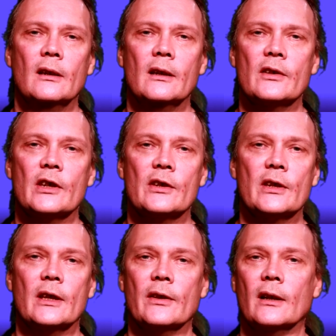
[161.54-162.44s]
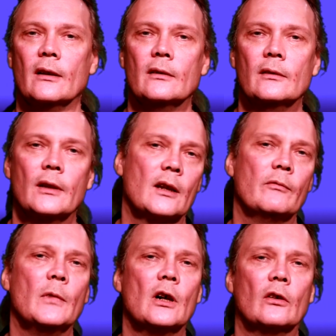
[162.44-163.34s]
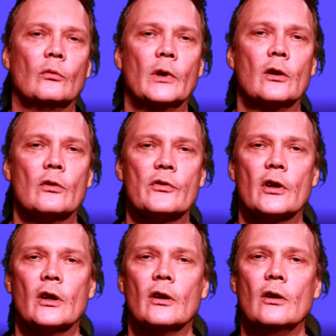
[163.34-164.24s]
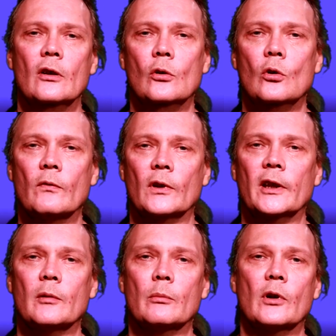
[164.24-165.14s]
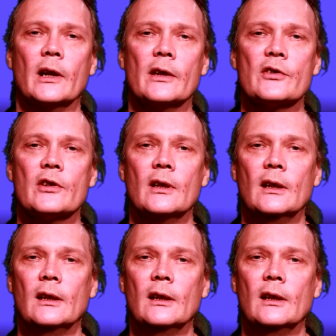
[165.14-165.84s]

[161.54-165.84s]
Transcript: is they say that a lot of modern records are overly compressed